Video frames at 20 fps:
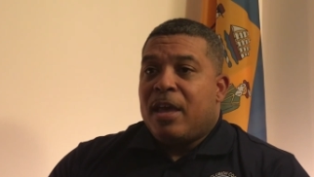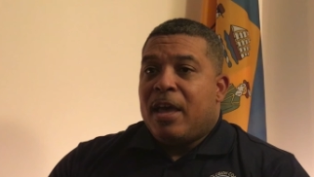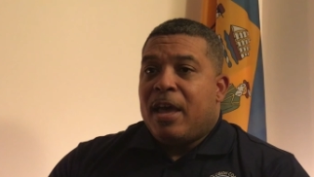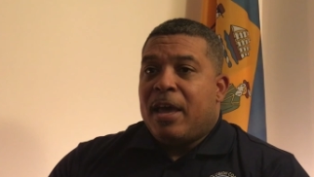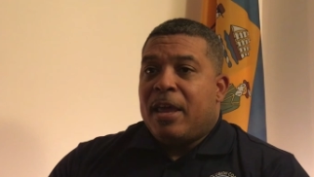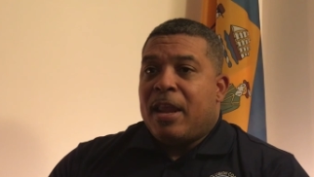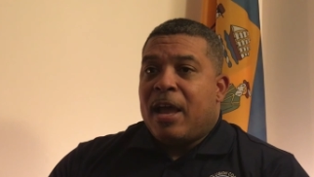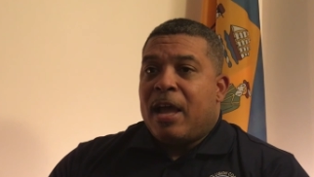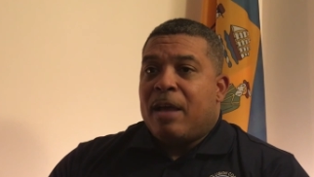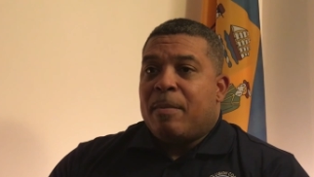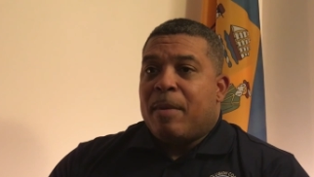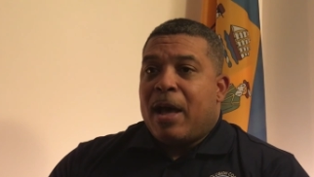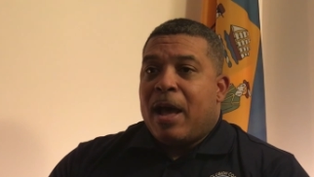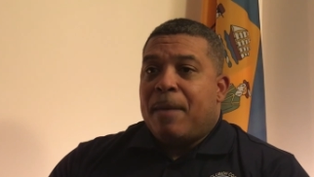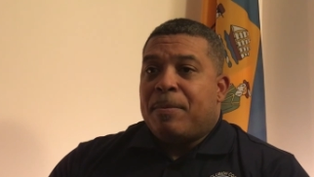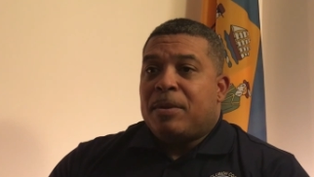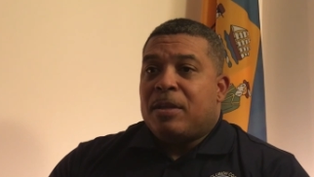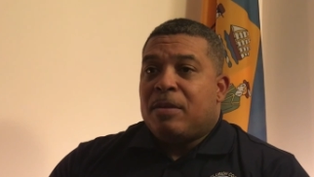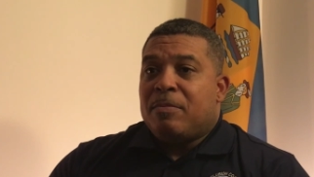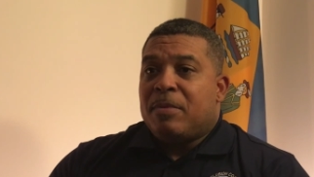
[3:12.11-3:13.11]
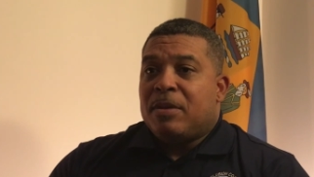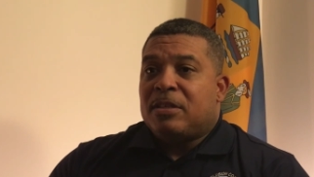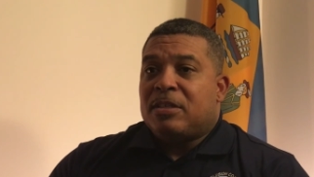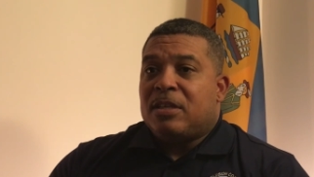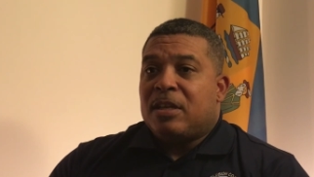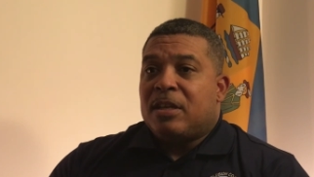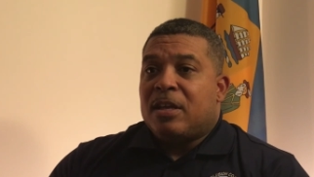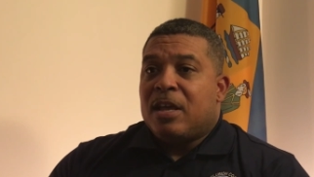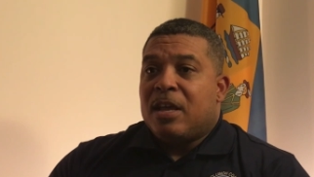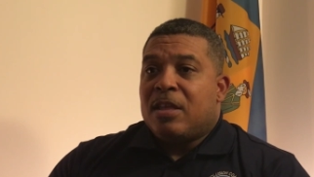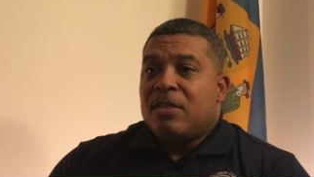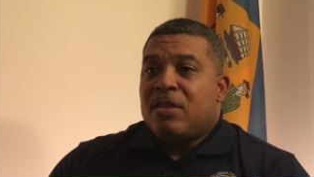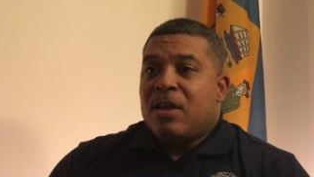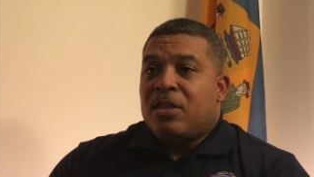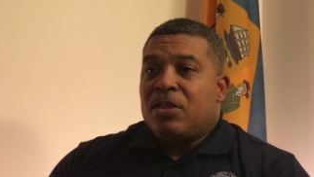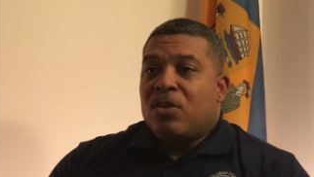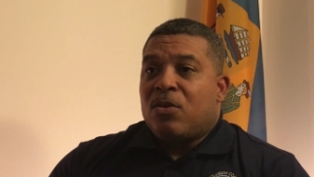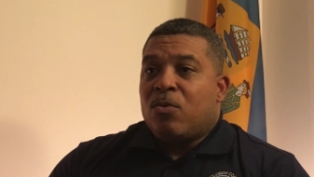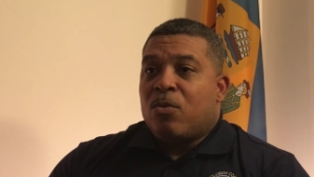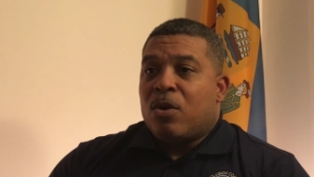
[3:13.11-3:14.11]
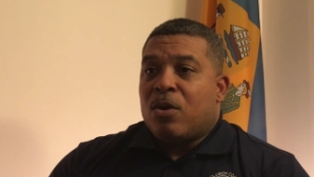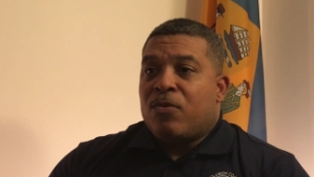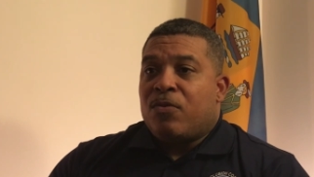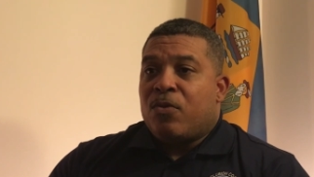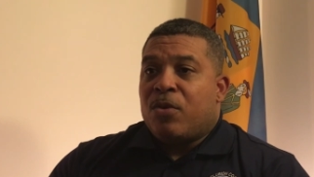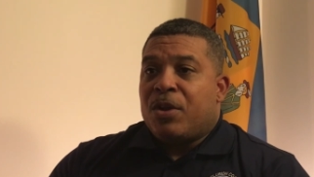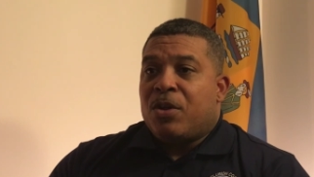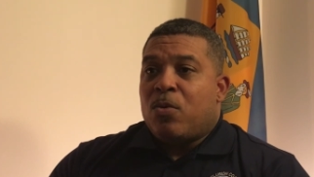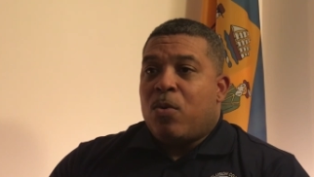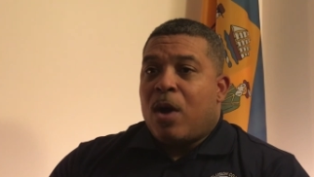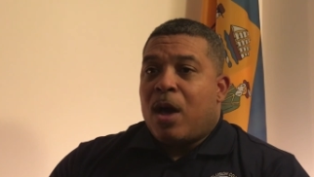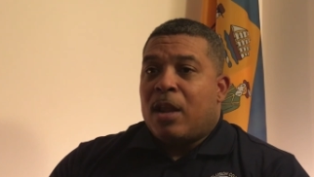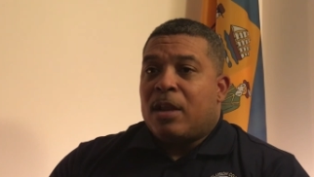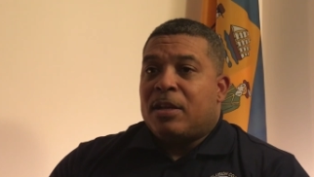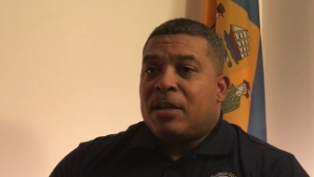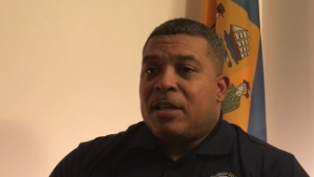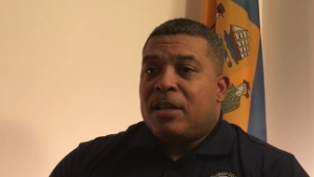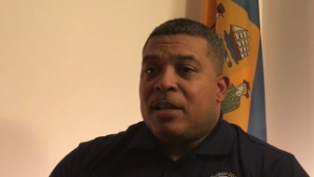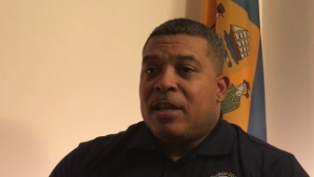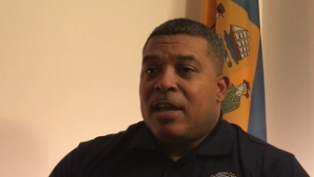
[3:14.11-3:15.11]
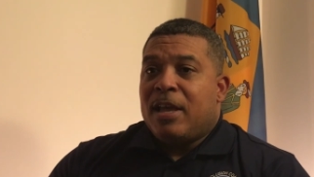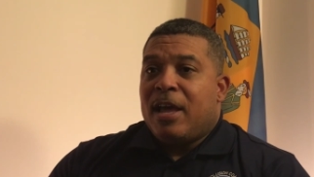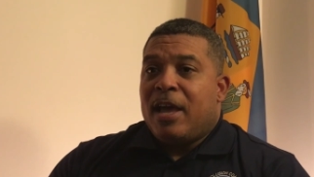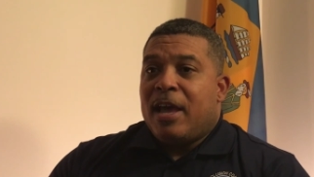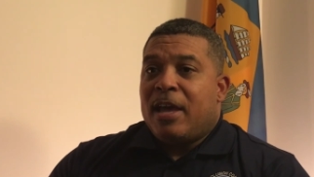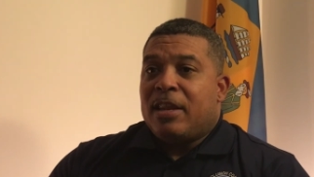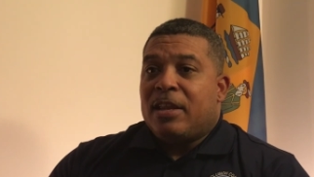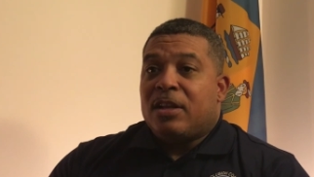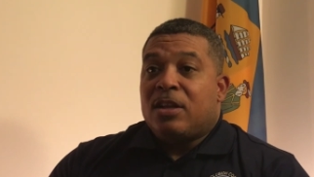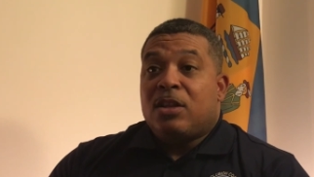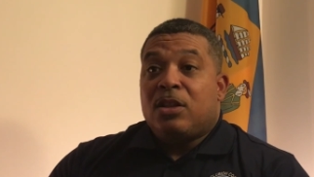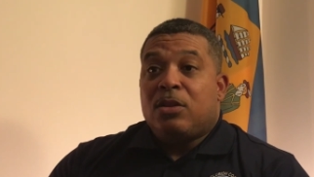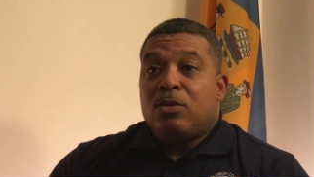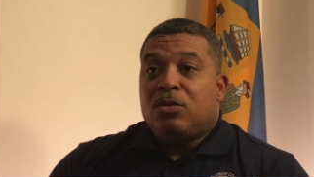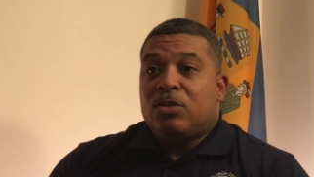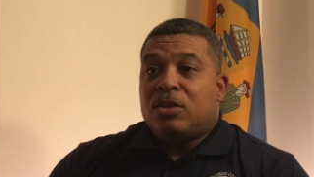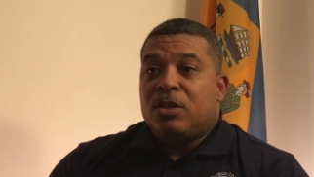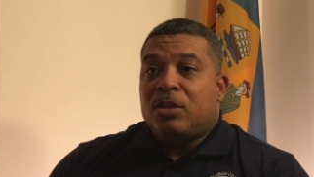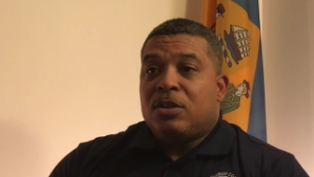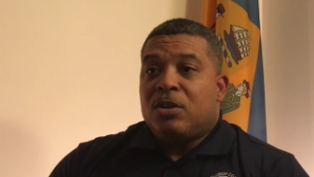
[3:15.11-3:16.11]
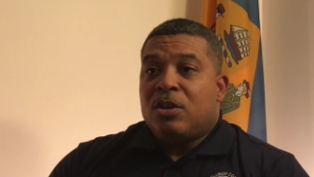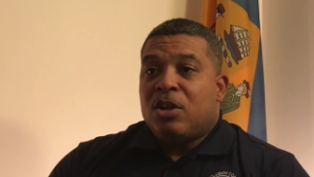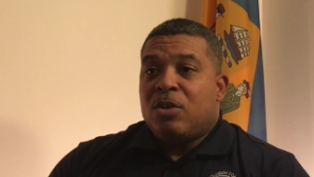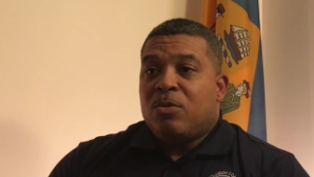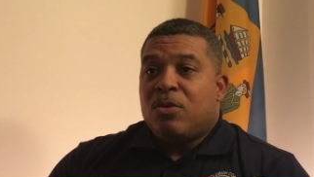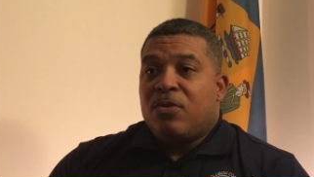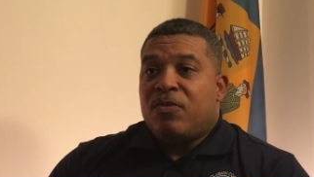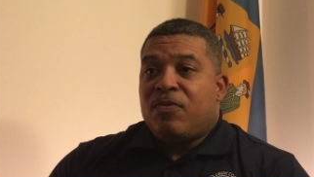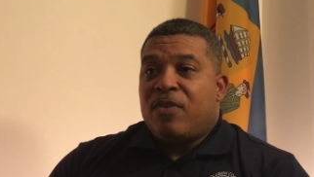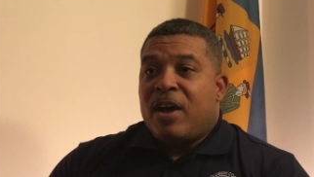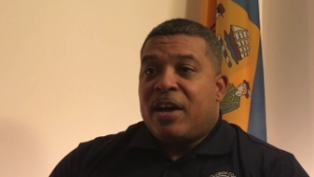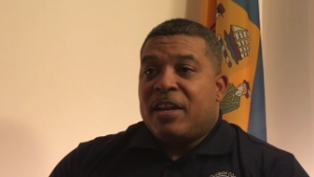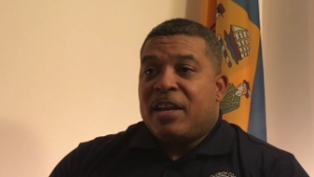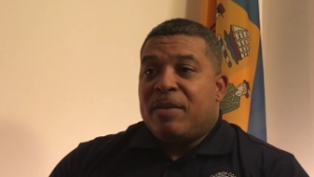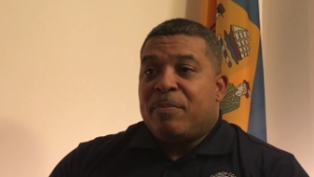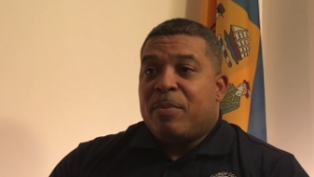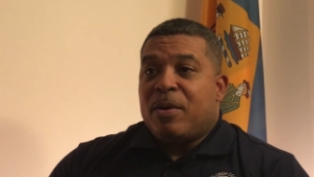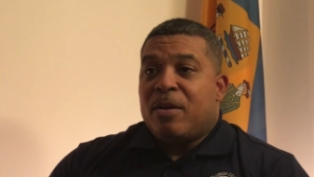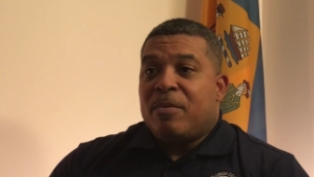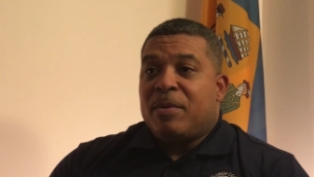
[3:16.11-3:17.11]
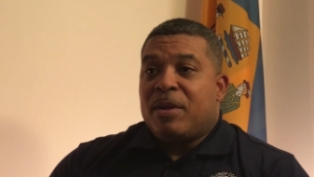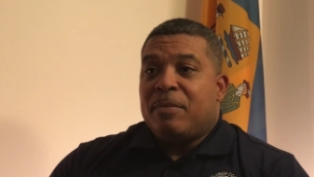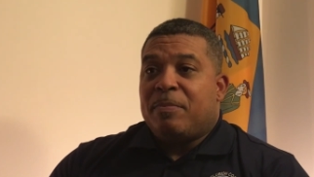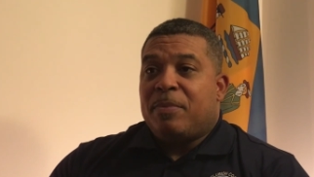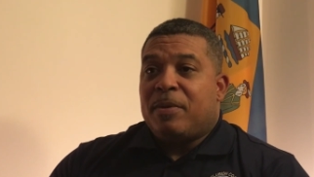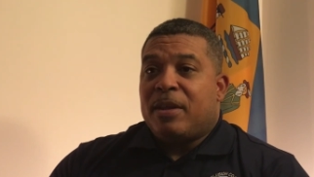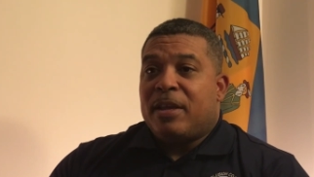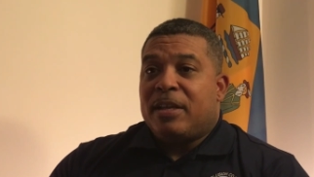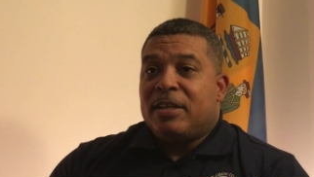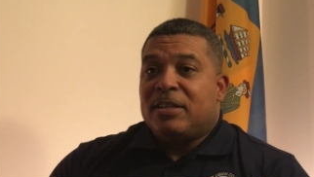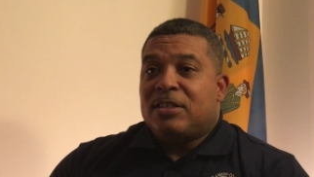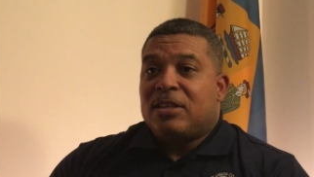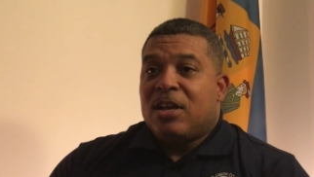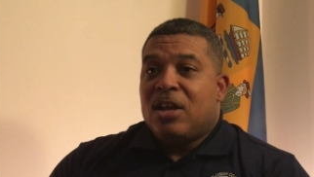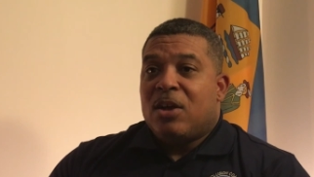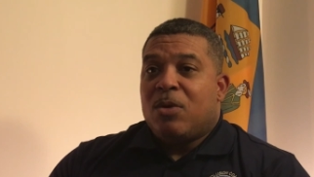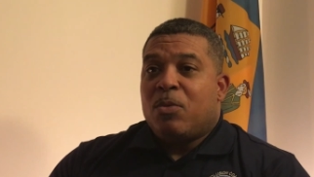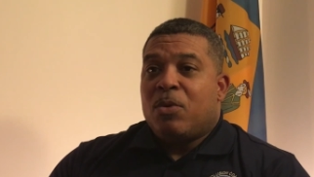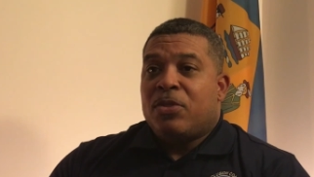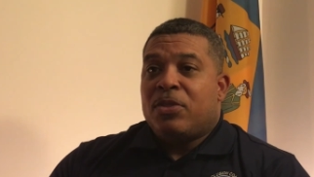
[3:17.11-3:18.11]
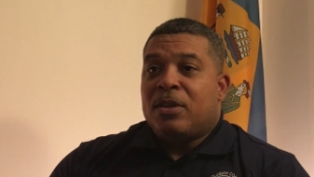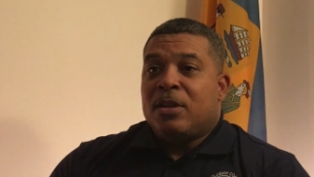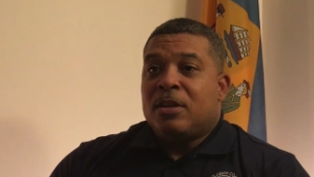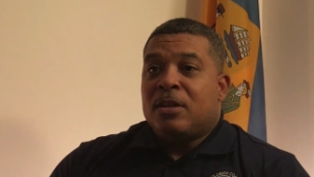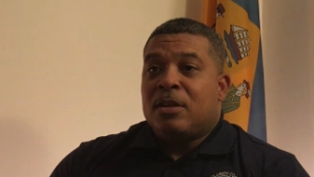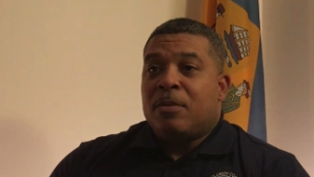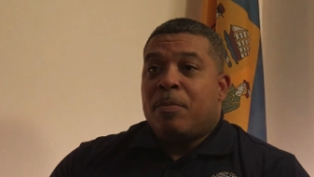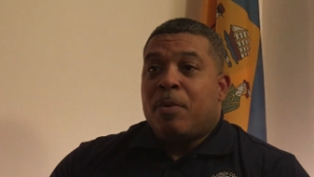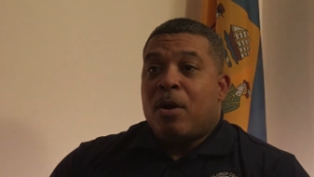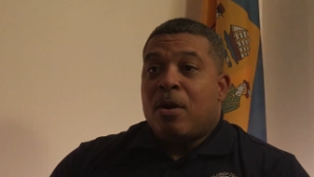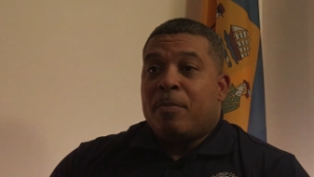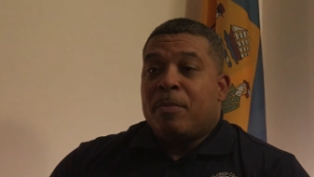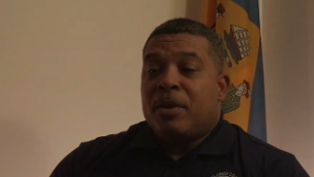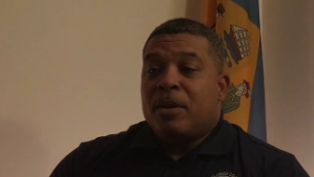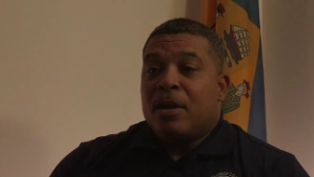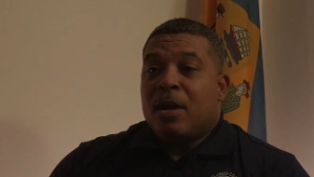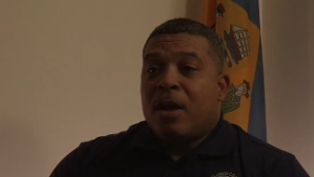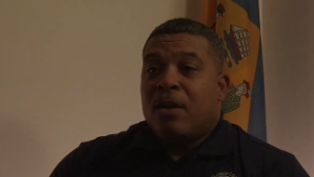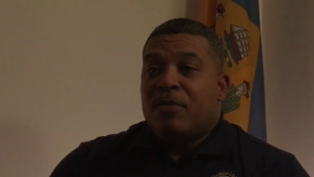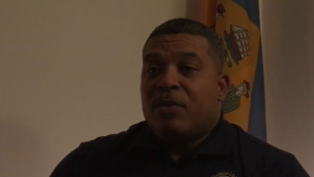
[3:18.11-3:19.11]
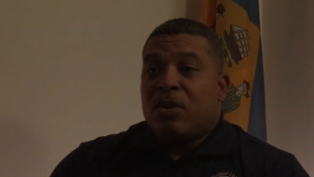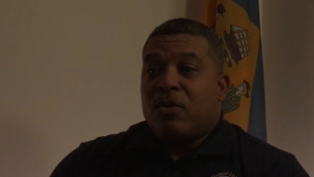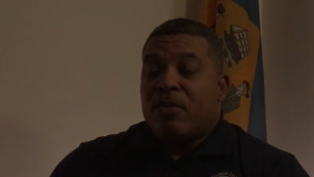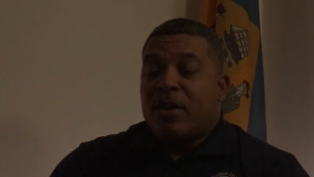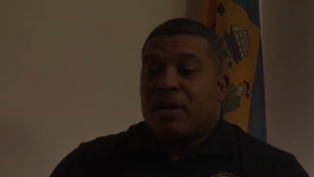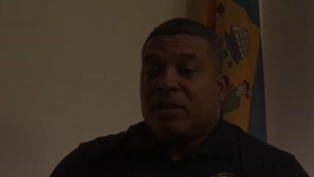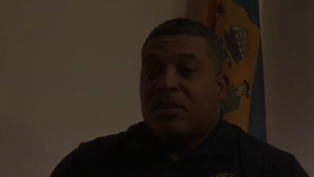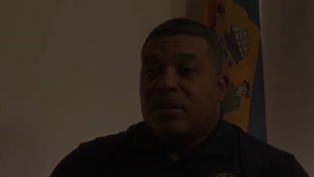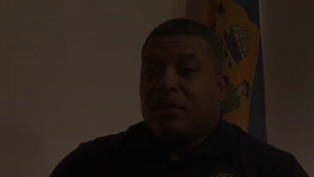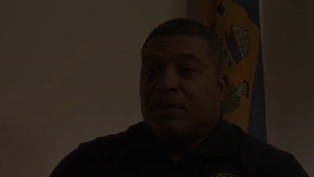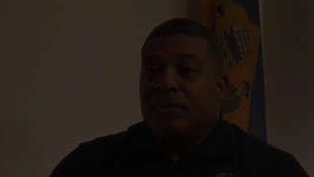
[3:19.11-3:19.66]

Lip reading: and I am optimistic that the work for equality and inclusion will find a permanent place within the Department of Correction.